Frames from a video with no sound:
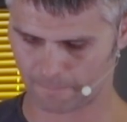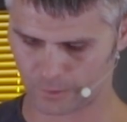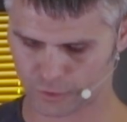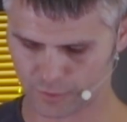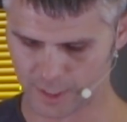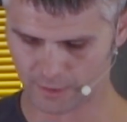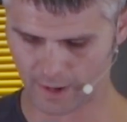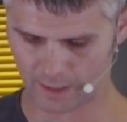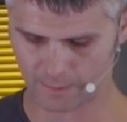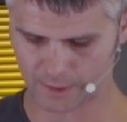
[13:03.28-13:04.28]
Treat your
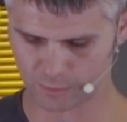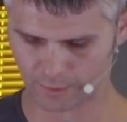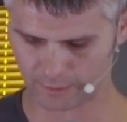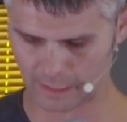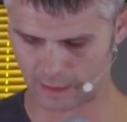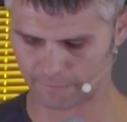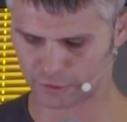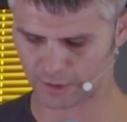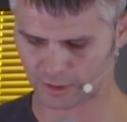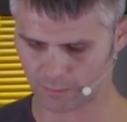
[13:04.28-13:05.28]
enemies with love.
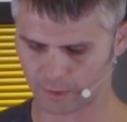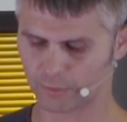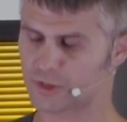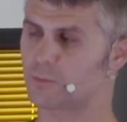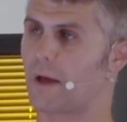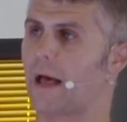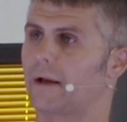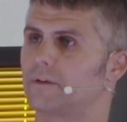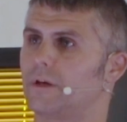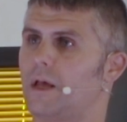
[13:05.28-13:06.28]
Treat them with
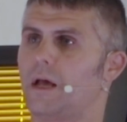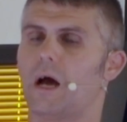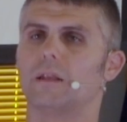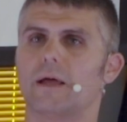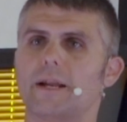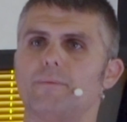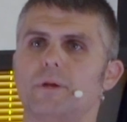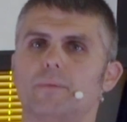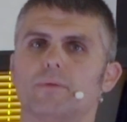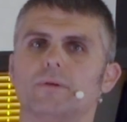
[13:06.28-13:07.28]
respect. A lot of
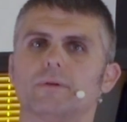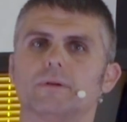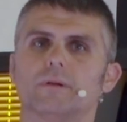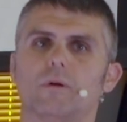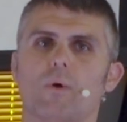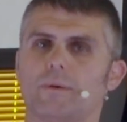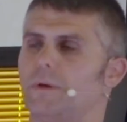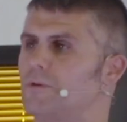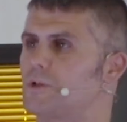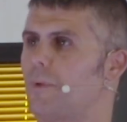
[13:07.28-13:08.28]
people want to
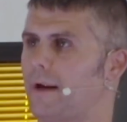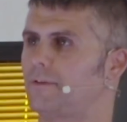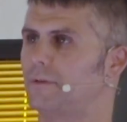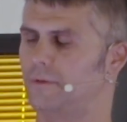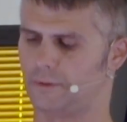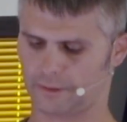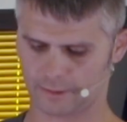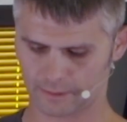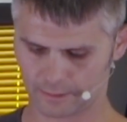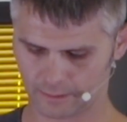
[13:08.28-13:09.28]
be respected.
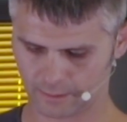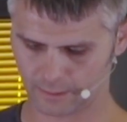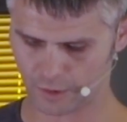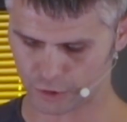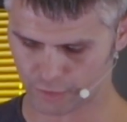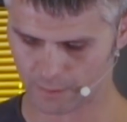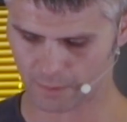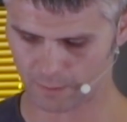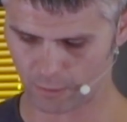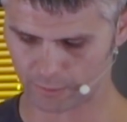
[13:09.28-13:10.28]
You treat
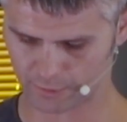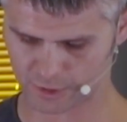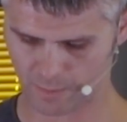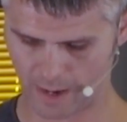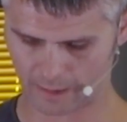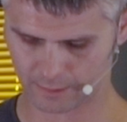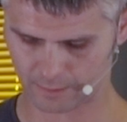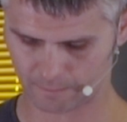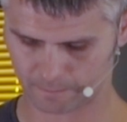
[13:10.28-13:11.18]
people with respect.